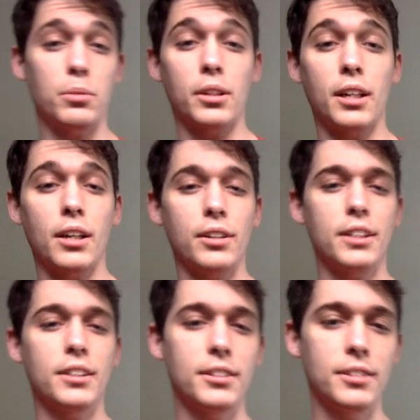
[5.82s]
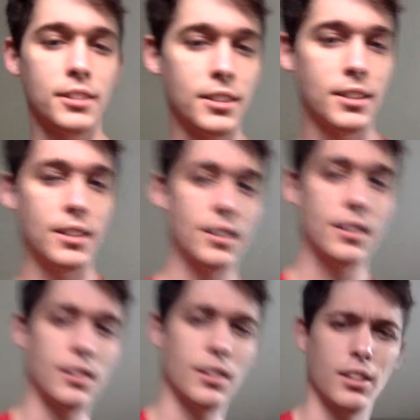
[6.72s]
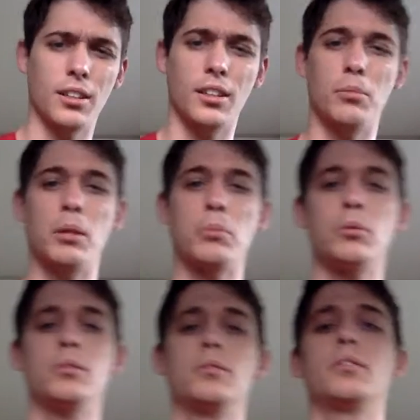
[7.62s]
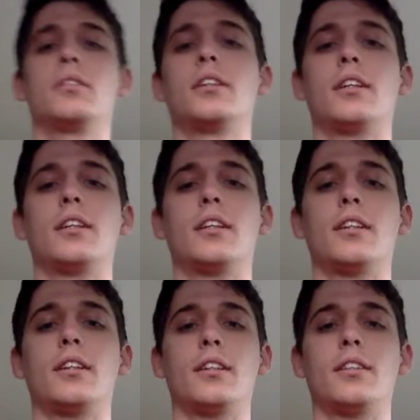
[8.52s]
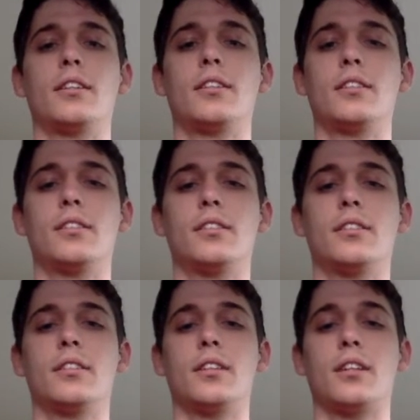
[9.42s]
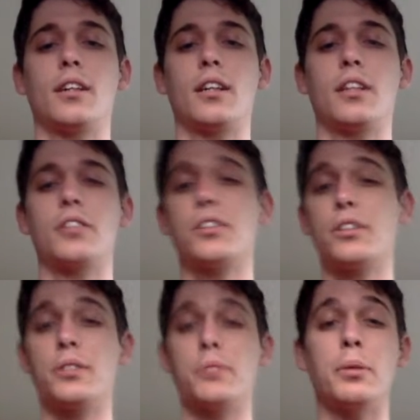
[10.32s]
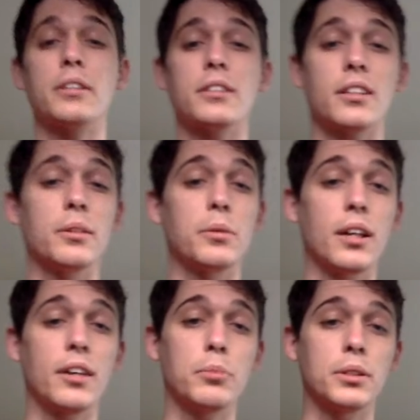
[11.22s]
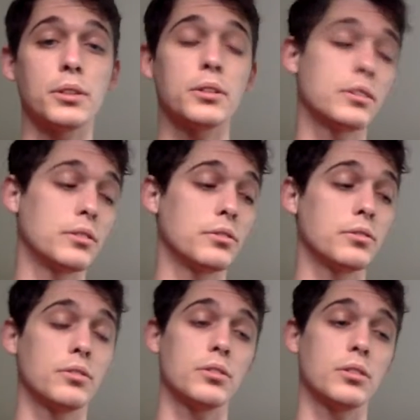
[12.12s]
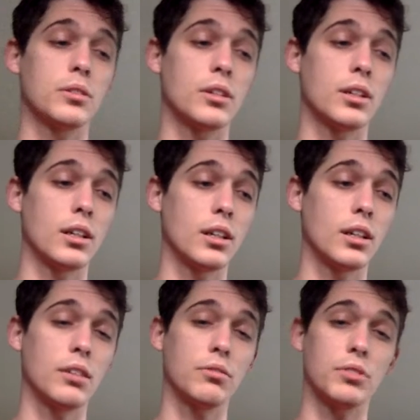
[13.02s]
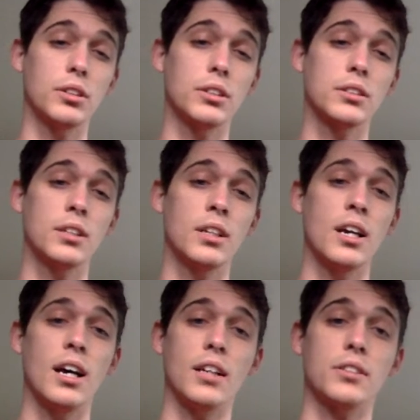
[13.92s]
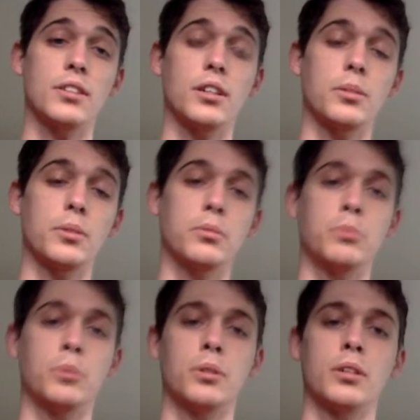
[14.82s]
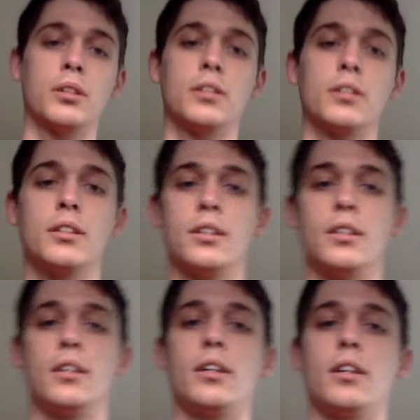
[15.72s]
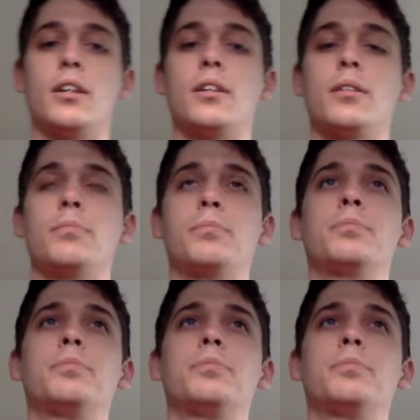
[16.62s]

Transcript: working out here come April, and I can show you basically what I've been doing. At first, I started with more what